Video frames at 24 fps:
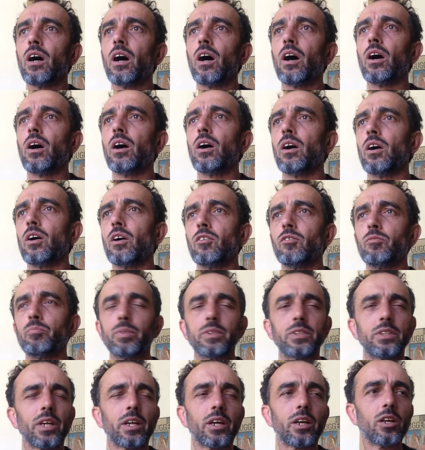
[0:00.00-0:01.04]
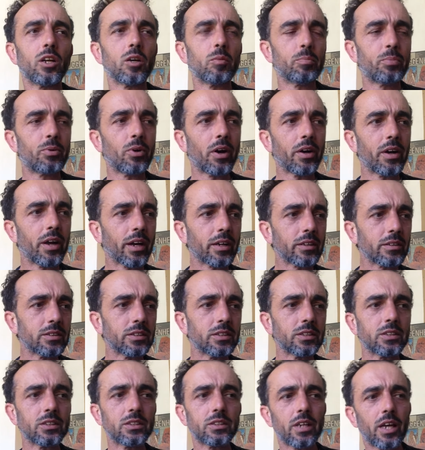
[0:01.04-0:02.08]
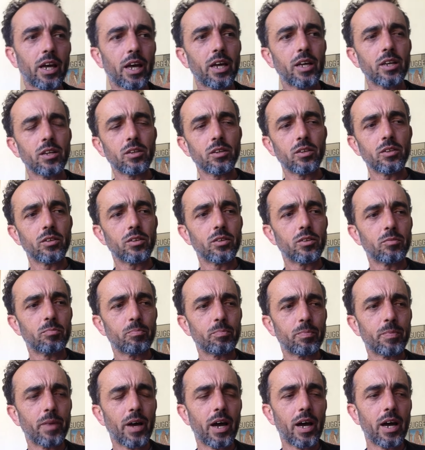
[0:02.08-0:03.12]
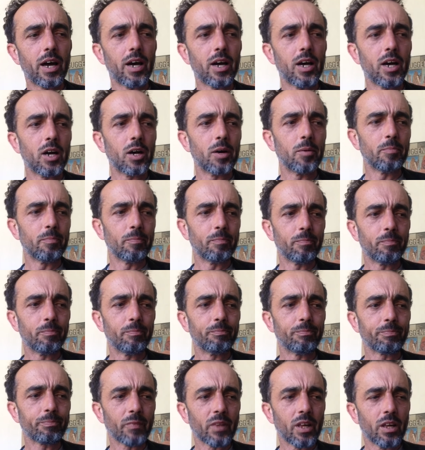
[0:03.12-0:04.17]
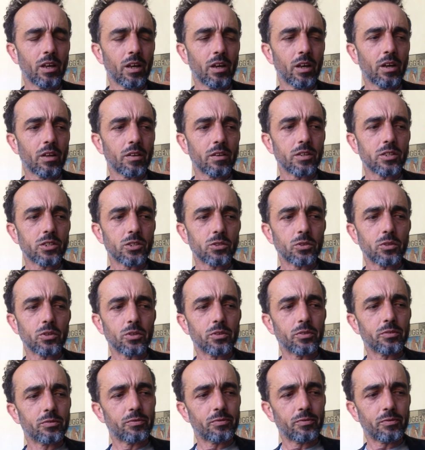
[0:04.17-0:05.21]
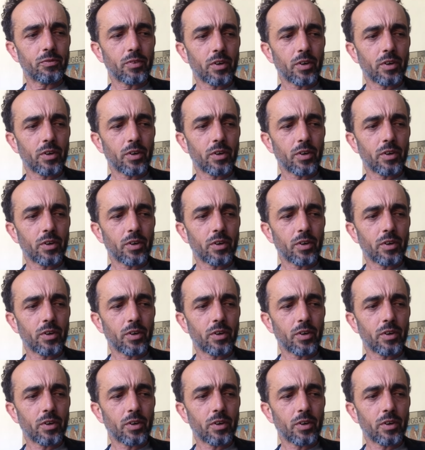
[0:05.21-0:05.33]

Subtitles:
of particular products, and the sort of